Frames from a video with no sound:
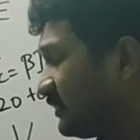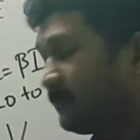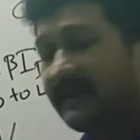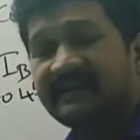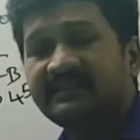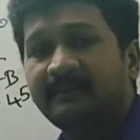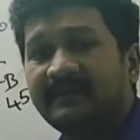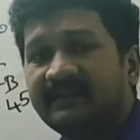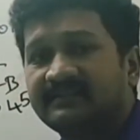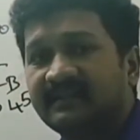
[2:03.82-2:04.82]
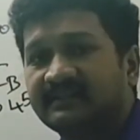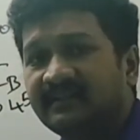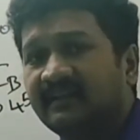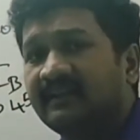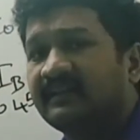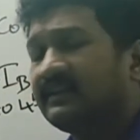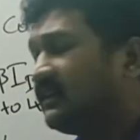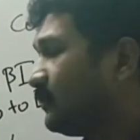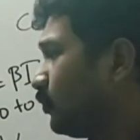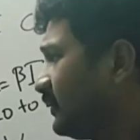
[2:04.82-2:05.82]
is it? Base emitter junction,
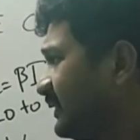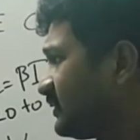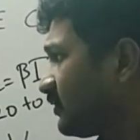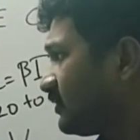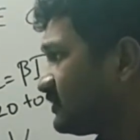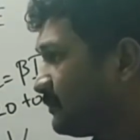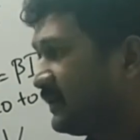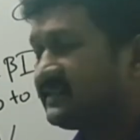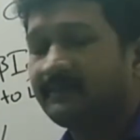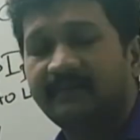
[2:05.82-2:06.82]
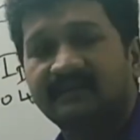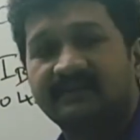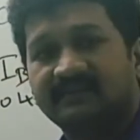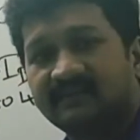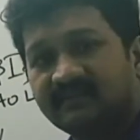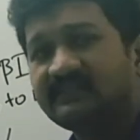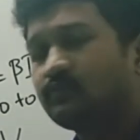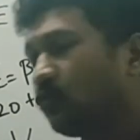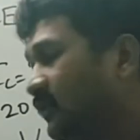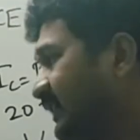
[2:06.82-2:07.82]
voltage across the base emitter junction. This
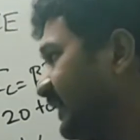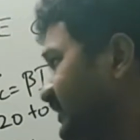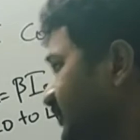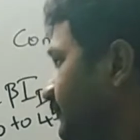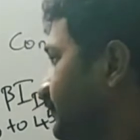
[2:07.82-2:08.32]
voltage,